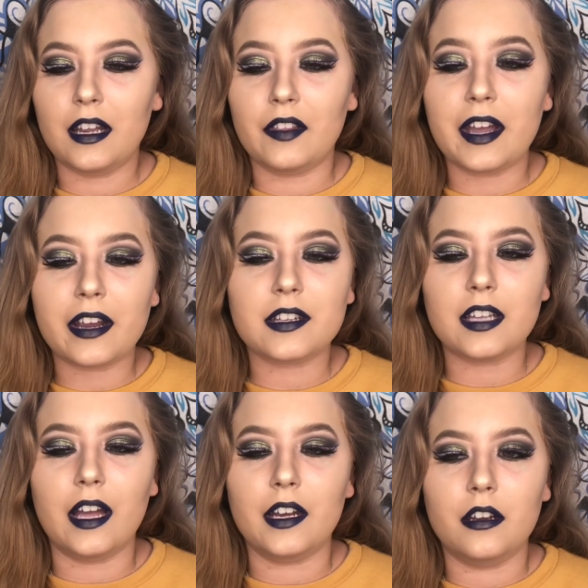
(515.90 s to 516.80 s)
And like I
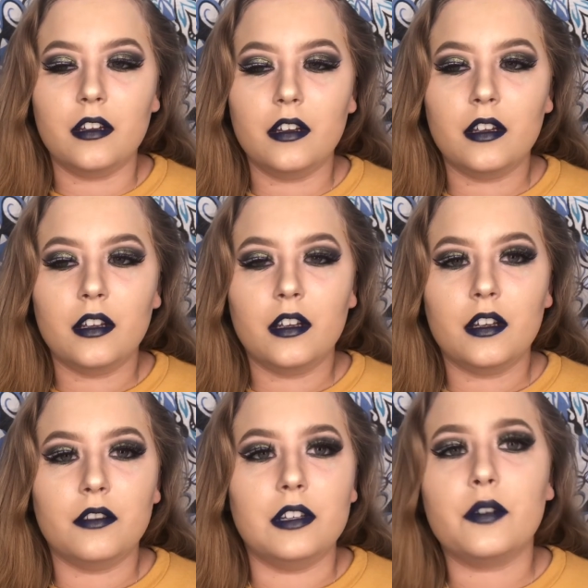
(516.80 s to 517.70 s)
said,
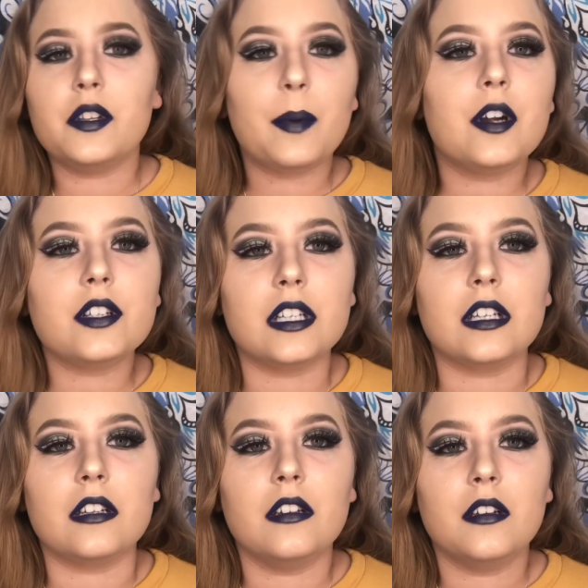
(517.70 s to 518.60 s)
the only
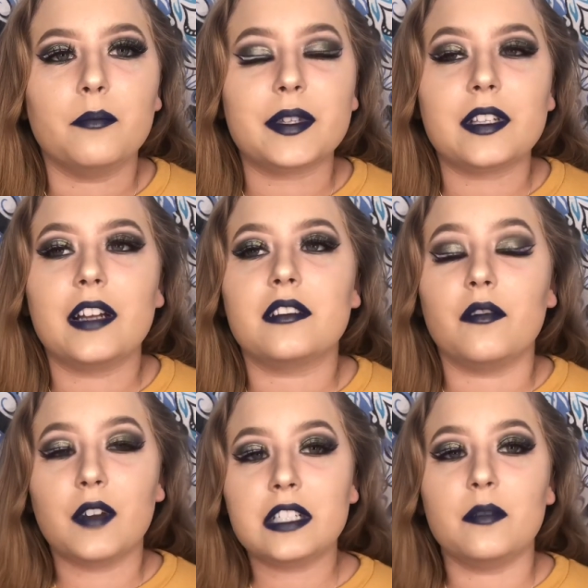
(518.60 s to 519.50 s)
person besides
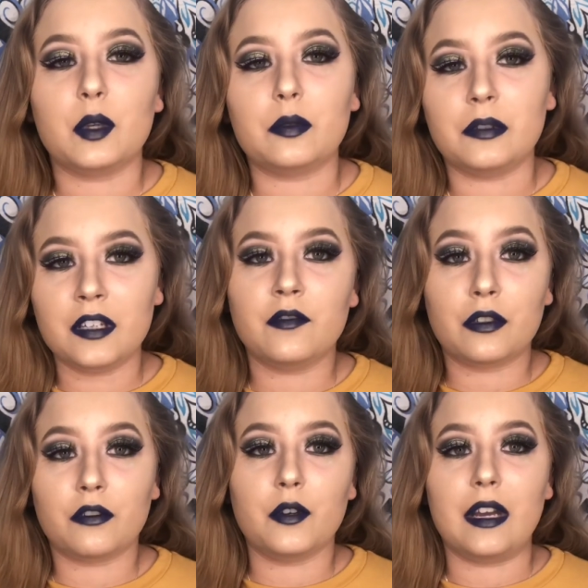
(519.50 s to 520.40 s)
the victim who lived
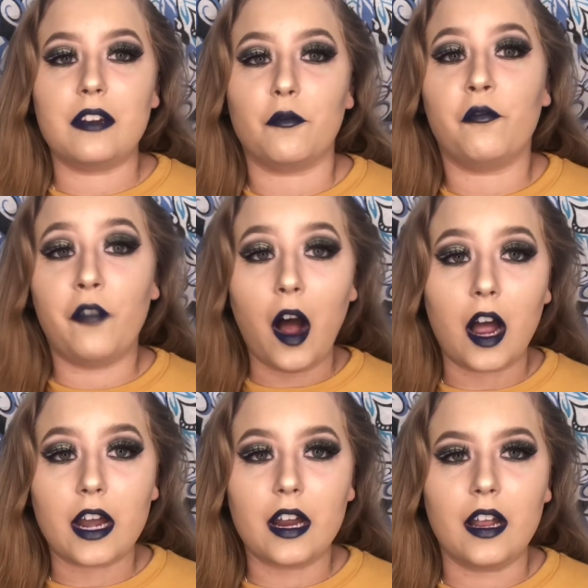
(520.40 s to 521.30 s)
through it and
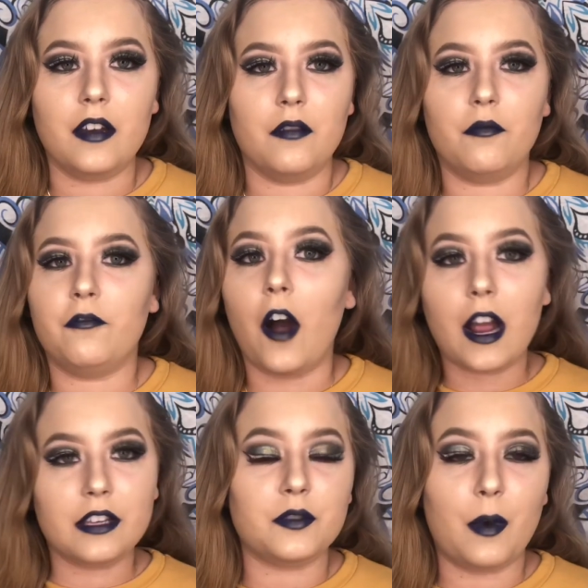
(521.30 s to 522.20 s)

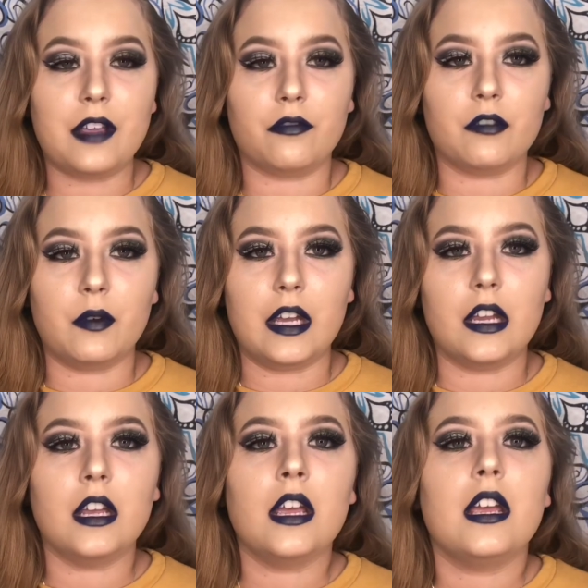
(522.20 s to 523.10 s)
fought his way through
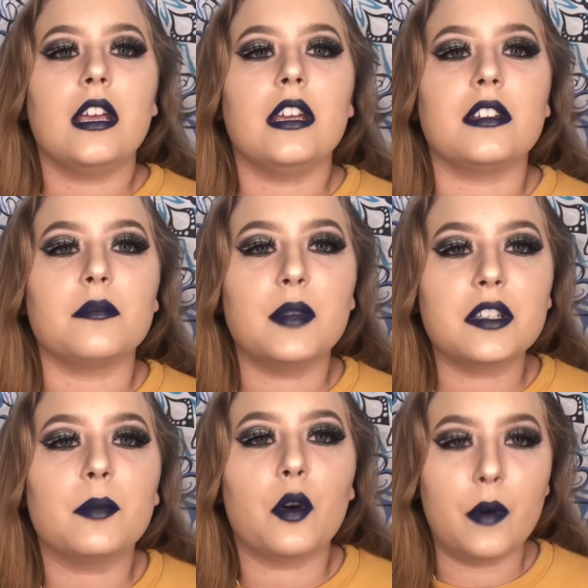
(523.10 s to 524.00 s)
it is
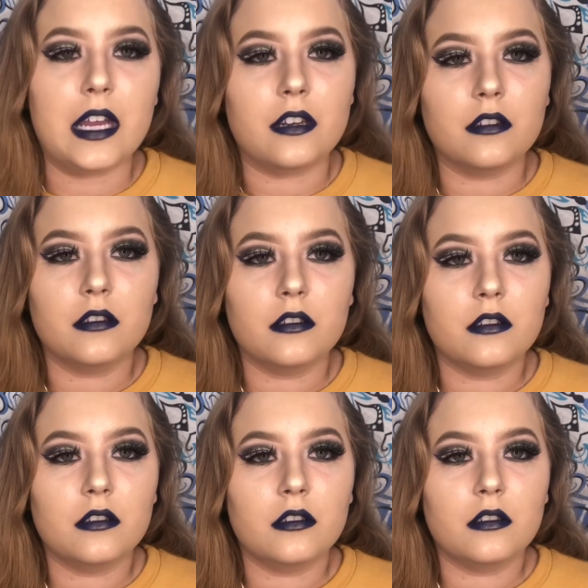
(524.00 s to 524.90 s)
Miss McQueen.
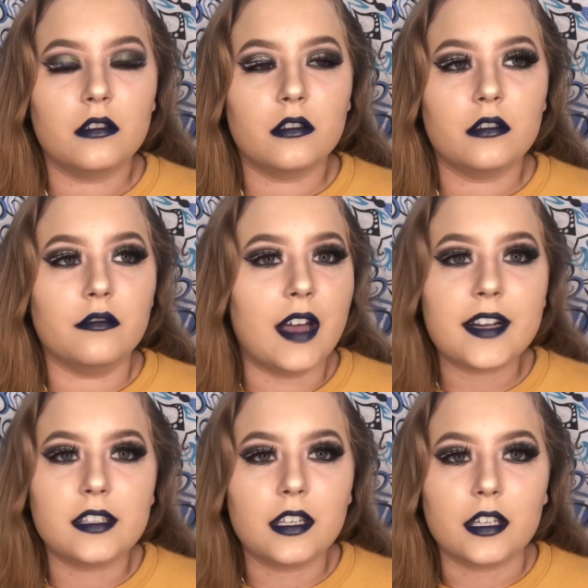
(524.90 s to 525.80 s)

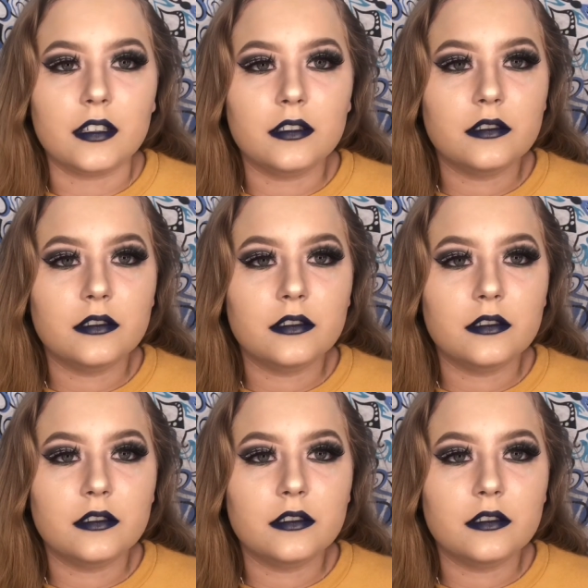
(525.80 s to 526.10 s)
That's it.